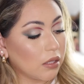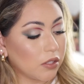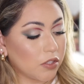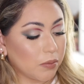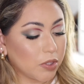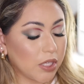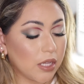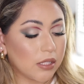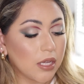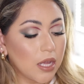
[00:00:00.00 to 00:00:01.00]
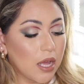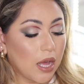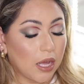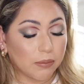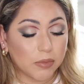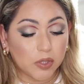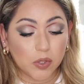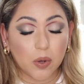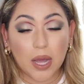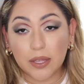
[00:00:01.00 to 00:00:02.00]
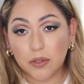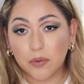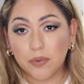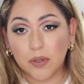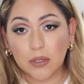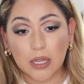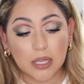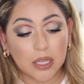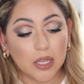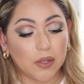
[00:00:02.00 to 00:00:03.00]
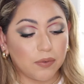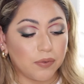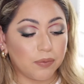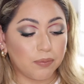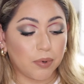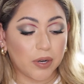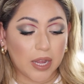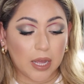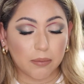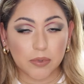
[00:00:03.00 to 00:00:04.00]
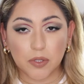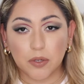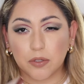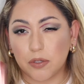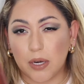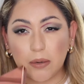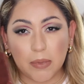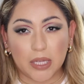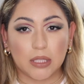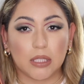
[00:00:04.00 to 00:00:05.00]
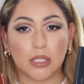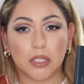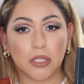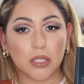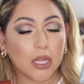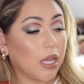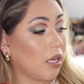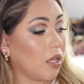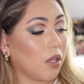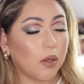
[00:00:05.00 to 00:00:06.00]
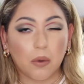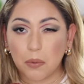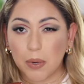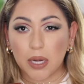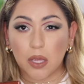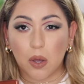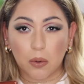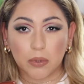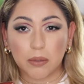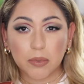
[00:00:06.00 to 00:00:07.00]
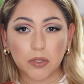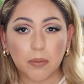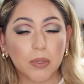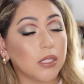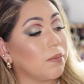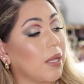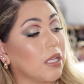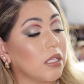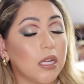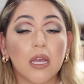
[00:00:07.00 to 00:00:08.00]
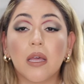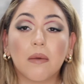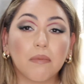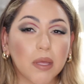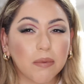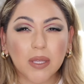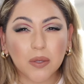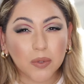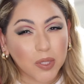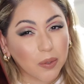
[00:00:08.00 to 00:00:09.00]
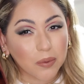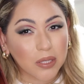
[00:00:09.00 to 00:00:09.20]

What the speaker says: the shimmer shades. So I do feel like if perhaps you're trying to make a decision and you already own the Metropolis palette, maybe you don't